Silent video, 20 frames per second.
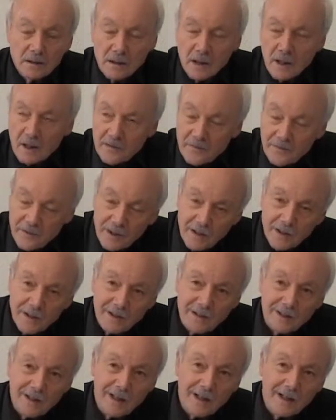I
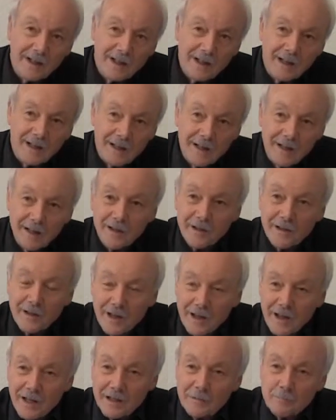think uh,
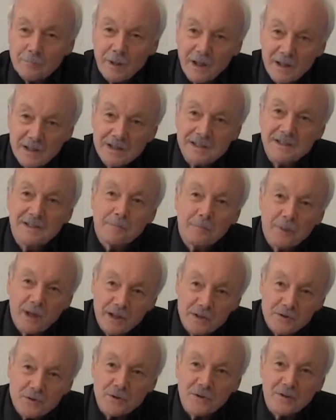in
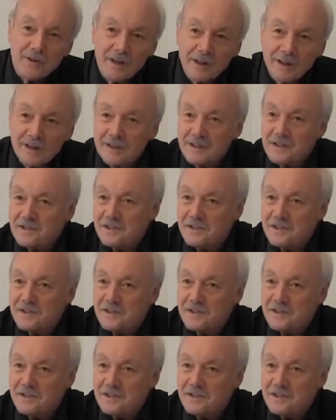participation there are